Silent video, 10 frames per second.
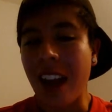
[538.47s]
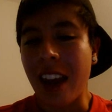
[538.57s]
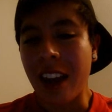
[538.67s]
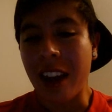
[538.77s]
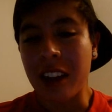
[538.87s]

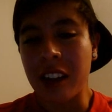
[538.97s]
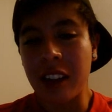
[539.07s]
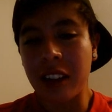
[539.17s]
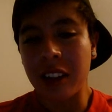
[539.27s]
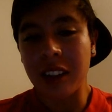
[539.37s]

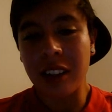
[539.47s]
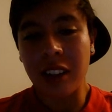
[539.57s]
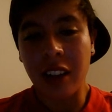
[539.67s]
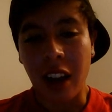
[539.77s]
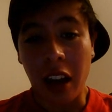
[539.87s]
And
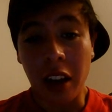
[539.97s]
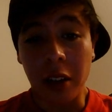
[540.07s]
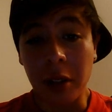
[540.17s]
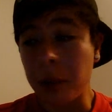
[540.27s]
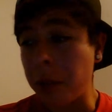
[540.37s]

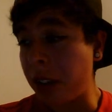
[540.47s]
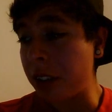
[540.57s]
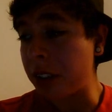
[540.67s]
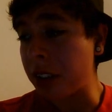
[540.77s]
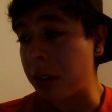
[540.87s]
I
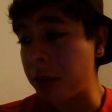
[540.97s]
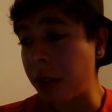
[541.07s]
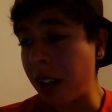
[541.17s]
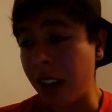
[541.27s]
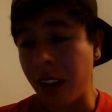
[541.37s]
want to
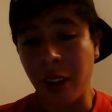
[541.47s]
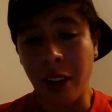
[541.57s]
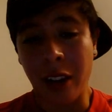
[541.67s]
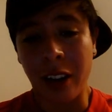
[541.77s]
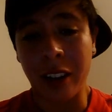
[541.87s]
do a
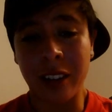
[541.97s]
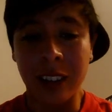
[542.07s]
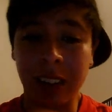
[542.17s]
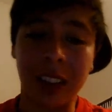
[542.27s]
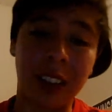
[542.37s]
lot
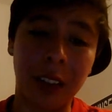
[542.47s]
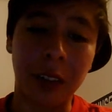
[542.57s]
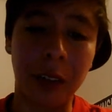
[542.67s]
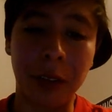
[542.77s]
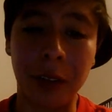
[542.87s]

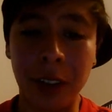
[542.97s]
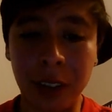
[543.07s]
of